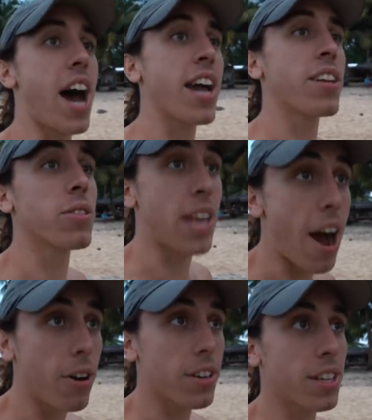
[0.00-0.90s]
tide goes
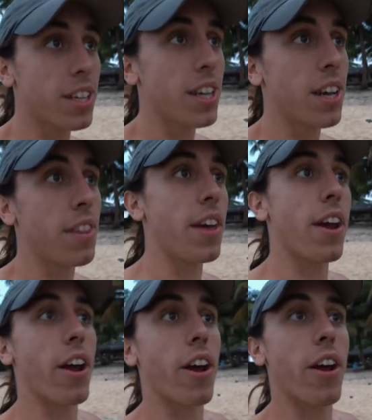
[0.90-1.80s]
out,
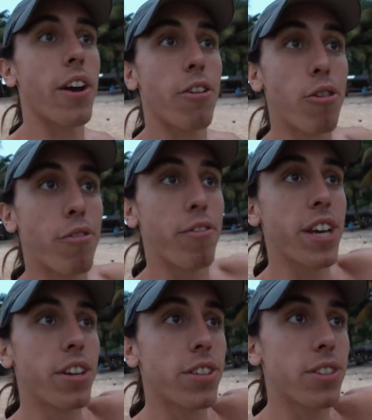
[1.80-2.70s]
there
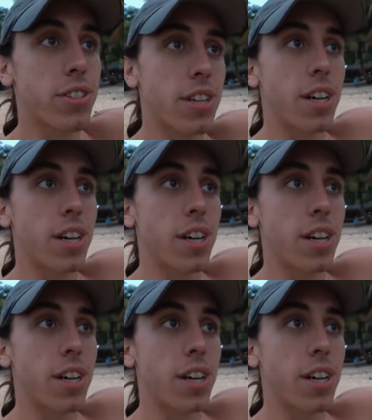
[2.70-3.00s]
reveals